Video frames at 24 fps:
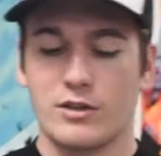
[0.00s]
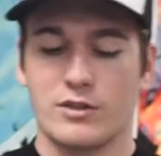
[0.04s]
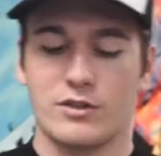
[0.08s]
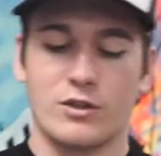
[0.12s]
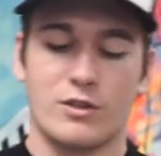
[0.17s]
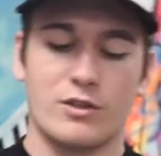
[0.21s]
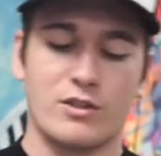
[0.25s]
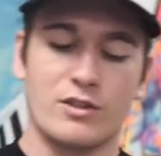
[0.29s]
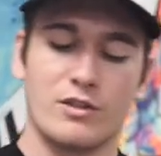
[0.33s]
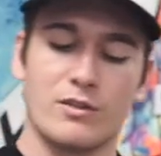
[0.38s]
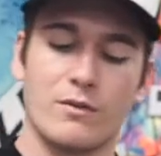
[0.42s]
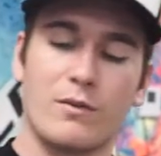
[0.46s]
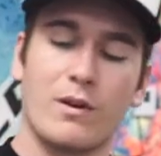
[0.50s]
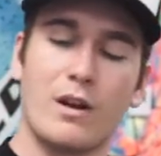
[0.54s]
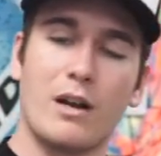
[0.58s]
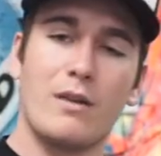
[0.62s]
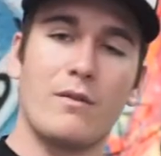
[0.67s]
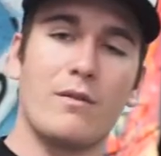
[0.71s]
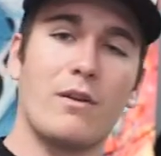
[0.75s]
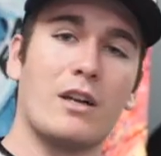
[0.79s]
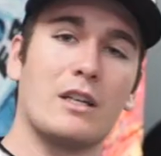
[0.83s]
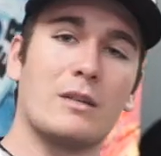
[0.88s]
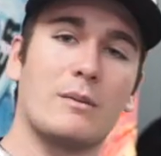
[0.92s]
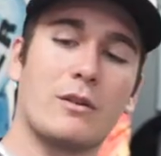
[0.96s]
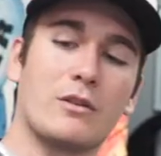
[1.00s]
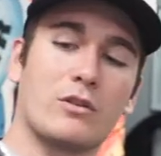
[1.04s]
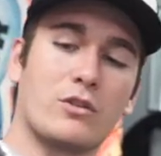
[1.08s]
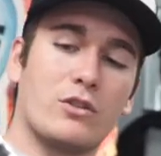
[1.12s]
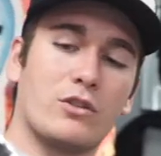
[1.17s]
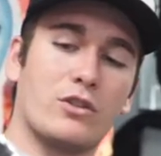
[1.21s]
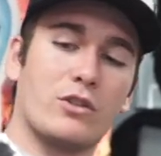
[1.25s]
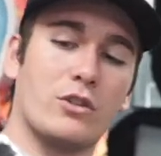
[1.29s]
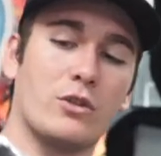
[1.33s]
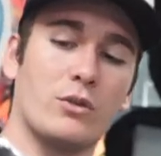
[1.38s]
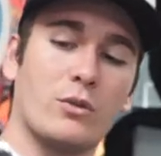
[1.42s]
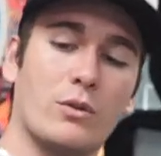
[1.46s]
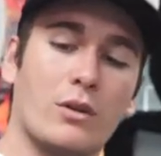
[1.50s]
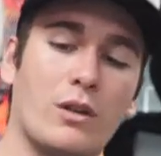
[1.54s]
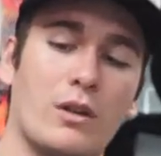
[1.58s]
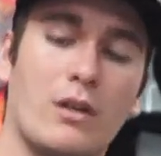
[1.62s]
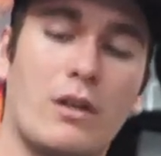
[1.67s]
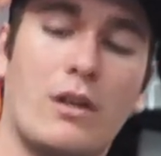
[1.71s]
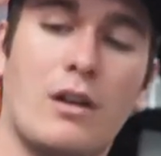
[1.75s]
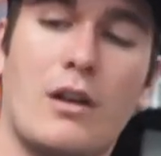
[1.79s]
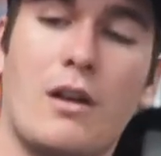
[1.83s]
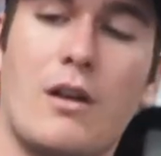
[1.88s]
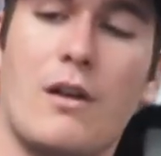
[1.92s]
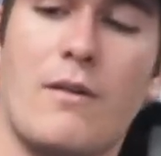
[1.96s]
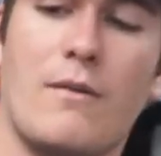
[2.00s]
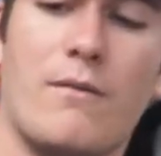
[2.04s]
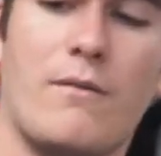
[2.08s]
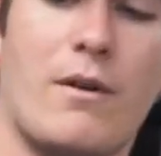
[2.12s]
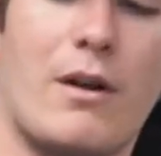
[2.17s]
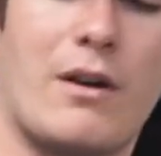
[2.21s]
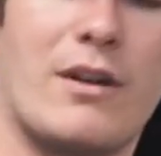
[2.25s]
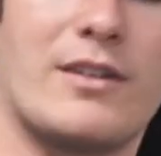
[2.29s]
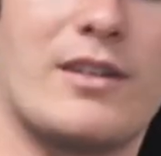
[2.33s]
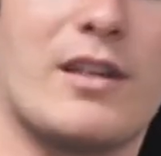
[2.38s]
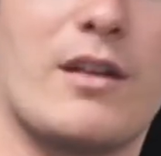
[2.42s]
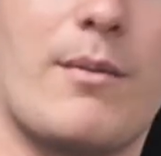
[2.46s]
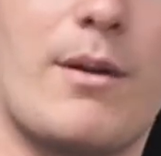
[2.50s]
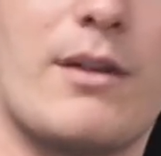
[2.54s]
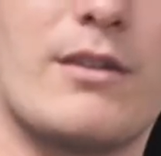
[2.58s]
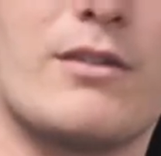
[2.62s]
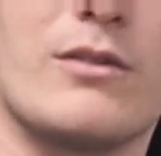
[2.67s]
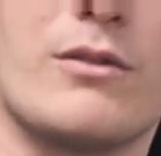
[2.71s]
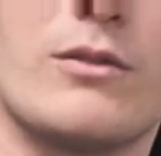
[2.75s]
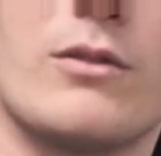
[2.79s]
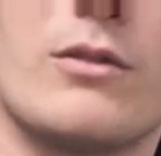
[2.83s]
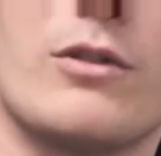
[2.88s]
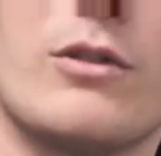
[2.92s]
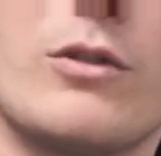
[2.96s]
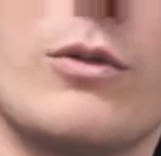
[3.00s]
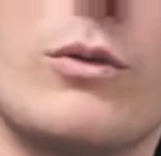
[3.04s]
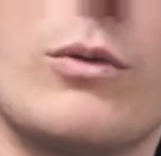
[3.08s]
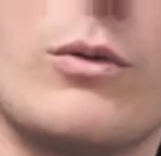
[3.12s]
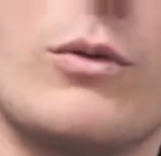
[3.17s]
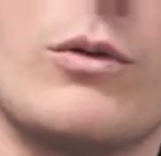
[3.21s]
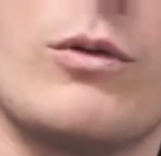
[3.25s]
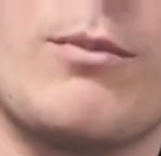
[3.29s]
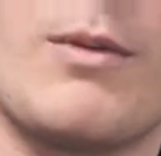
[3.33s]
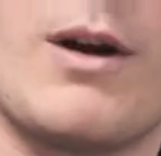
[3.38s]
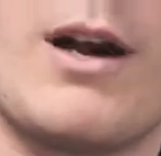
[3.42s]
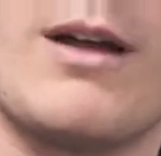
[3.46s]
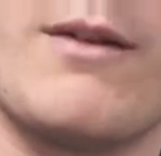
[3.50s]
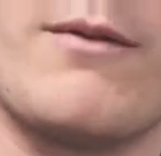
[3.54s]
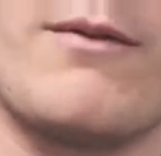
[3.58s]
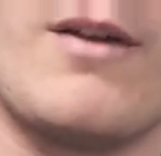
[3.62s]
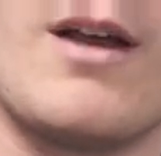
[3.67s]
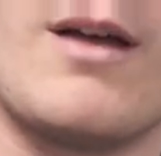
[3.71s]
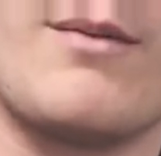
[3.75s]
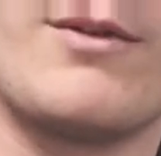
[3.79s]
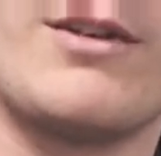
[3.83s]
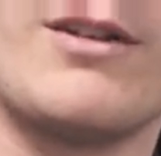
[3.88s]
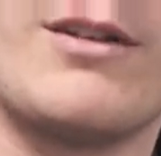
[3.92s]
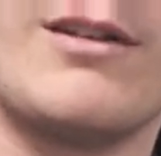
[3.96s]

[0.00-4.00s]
So this is a very, very special shoe, very sentimental to the Bryant family,